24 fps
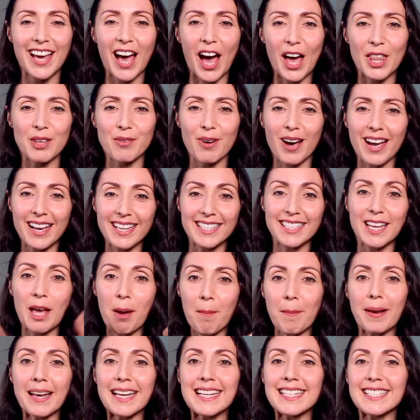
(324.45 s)
Otherwise,
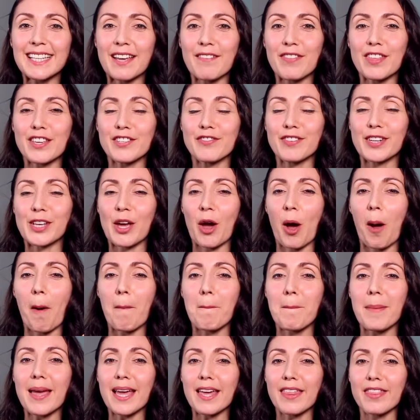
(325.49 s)
please give this video a
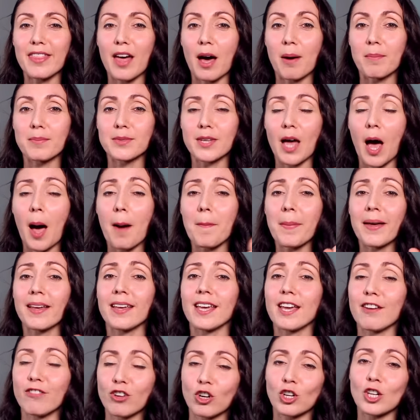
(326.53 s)
big thumbs up.
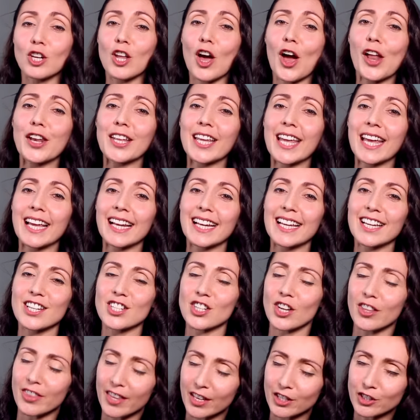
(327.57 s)
If you're learning
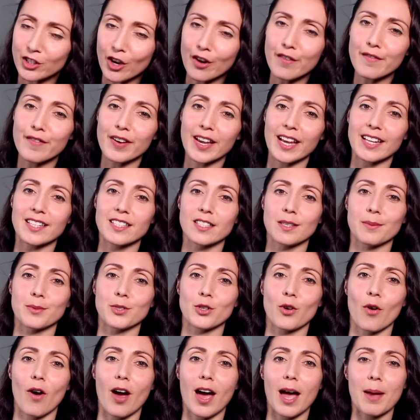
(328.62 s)
English, then don't forget to
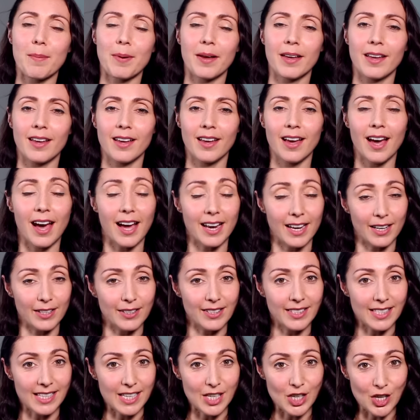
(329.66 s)
subscribe and I'll
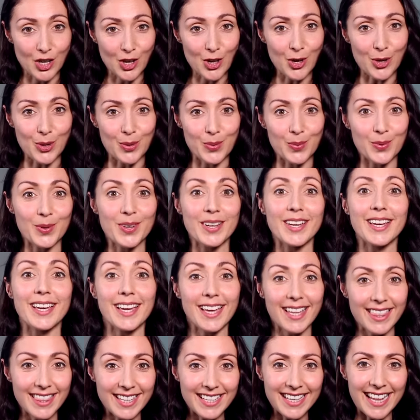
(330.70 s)
see you
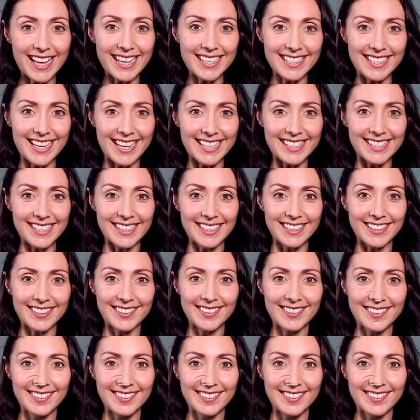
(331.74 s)
in the next lesson.